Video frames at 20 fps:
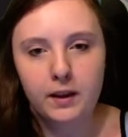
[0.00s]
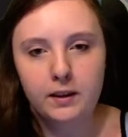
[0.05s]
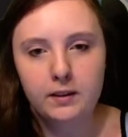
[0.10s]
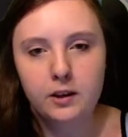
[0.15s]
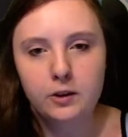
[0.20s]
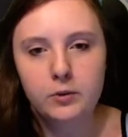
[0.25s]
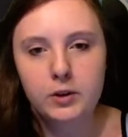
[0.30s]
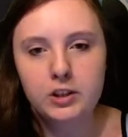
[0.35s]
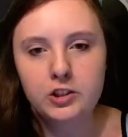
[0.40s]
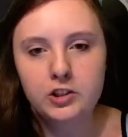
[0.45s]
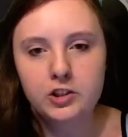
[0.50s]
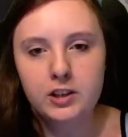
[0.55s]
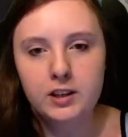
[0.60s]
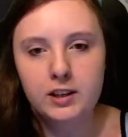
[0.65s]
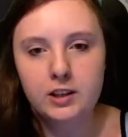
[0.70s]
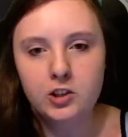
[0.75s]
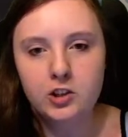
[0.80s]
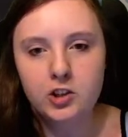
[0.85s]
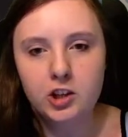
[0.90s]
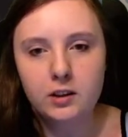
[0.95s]
They reach the
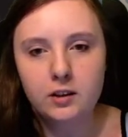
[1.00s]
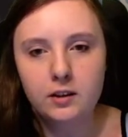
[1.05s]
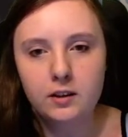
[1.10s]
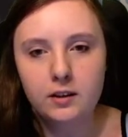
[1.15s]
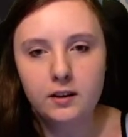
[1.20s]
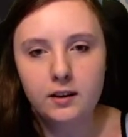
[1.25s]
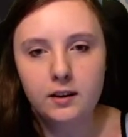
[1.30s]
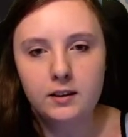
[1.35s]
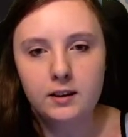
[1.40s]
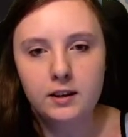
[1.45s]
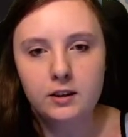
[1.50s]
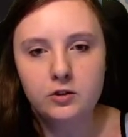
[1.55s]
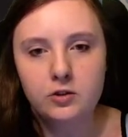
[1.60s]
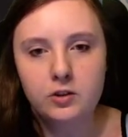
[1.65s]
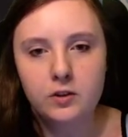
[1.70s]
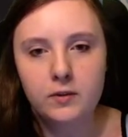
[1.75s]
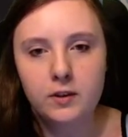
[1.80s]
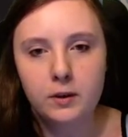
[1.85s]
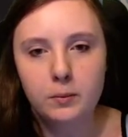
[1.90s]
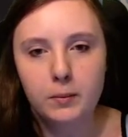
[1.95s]
kitchen, and each
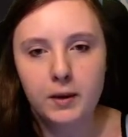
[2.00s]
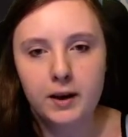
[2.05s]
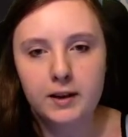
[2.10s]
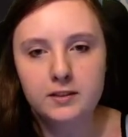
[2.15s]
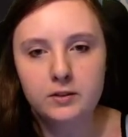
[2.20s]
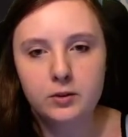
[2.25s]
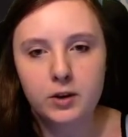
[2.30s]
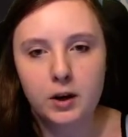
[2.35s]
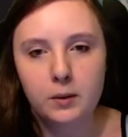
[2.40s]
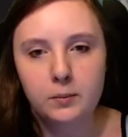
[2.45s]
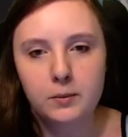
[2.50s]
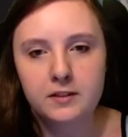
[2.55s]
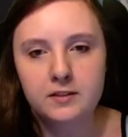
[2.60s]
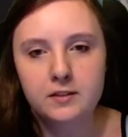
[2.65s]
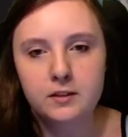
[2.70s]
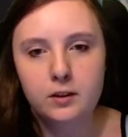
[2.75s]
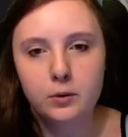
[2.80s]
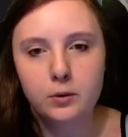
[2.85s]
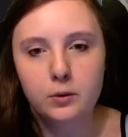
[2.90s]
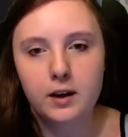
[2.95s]
of them has grabbed a
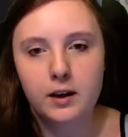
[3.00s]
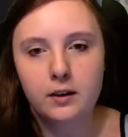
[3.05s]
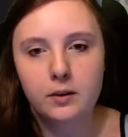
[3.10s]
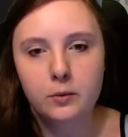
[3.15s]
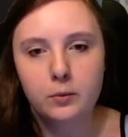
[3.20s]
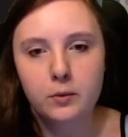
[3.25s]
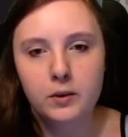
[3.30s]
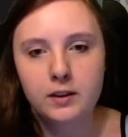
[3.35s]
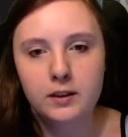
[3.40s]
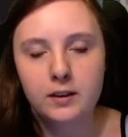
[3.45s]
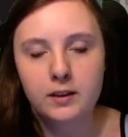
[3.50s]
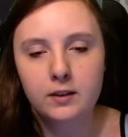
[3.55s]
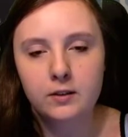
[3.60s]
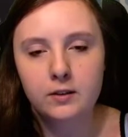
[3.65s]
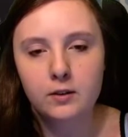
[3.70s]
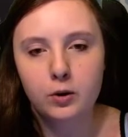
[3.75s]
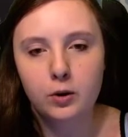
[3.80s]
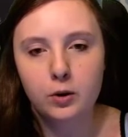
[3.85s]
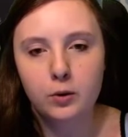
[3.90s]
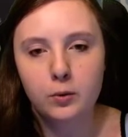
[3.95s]
soda when another
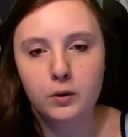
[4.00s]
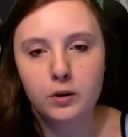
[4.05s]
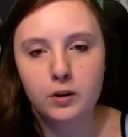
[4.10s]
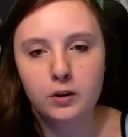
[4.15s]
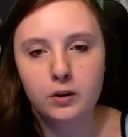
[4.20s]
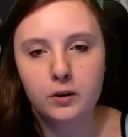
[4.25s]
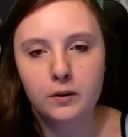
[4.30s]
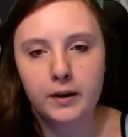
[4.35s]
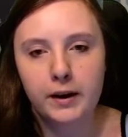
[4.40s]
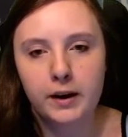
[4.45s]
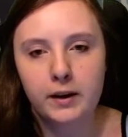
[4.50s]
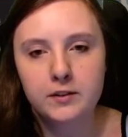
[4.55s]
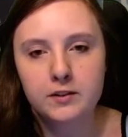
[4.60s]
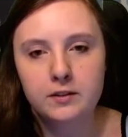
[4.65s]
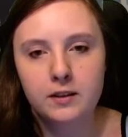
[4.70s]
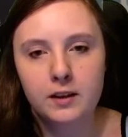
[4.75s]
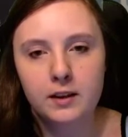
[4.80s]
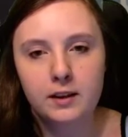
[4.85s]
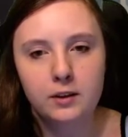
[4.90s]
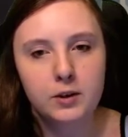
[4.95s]
co-worker
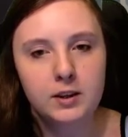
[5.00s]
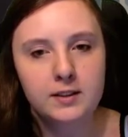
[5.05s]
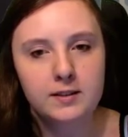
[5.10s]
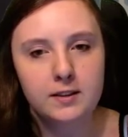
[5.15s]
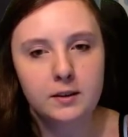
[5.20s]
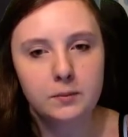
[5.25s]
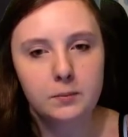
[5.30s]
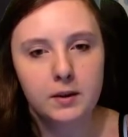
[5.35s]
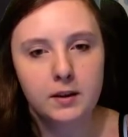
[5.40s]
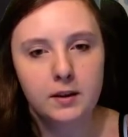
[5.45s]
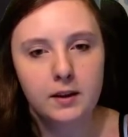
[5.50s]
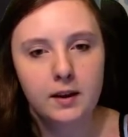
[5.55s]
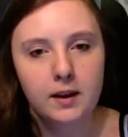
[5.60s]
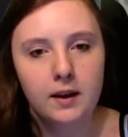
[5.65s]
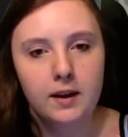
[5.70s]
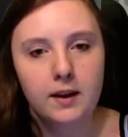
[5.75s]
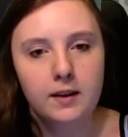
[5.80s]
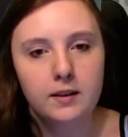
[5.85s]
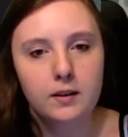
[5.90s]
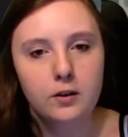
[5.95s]
arrives and greets them.
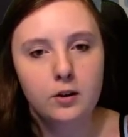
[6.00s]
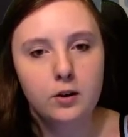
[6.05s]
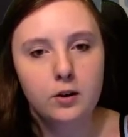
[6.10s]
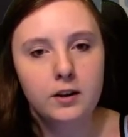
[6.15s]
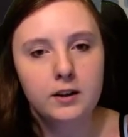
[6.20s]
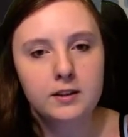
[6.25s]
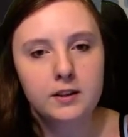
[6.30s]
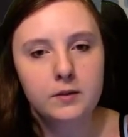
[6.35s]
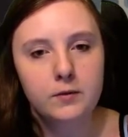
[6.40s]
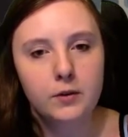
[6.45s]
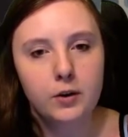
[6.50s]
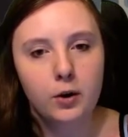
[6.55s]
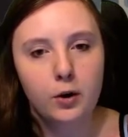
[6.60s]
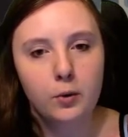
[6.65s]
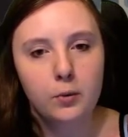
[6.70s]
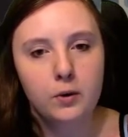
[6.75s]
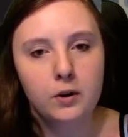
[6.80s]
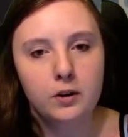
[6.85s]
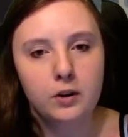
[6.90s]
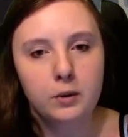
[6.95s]
The talkative
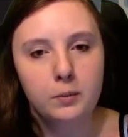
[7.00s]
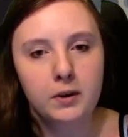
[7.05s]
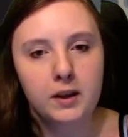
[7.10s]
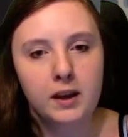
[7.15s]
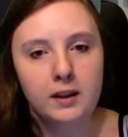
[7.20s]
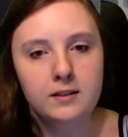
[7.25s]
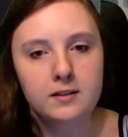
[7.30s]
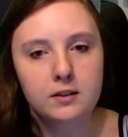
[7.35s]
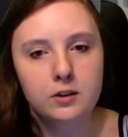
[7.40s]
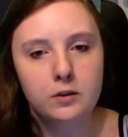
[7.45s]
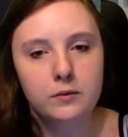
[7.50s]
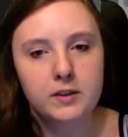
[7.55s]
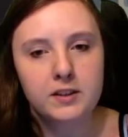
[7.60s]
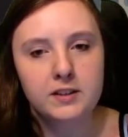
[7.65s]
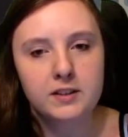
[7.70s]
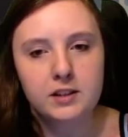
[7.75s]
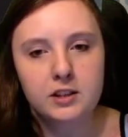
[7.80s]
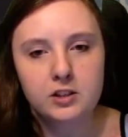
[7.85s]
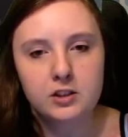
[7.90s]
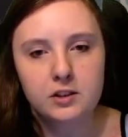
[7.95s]
co-worker begins a
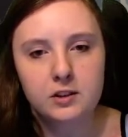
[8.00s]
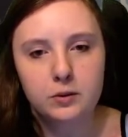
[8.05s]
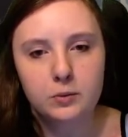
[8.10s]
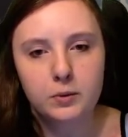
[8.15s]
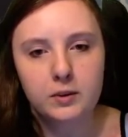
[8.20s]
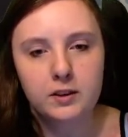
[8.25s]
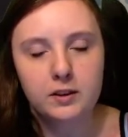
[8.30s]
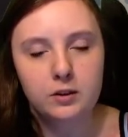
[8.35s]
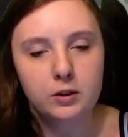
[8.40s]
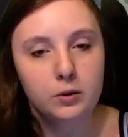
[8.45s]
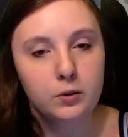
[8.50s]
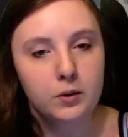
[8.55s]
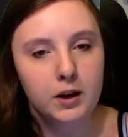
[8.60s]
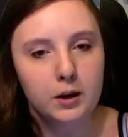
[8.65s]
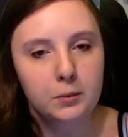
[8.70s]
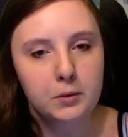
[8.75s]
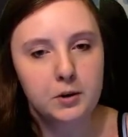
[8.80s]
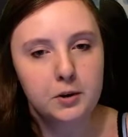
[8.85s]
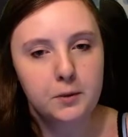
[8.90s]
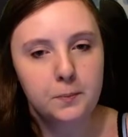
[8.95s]
conversation with a
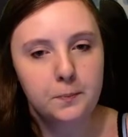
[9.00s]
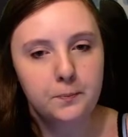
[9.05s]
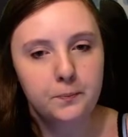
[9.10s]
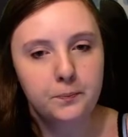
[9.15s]
newcomer.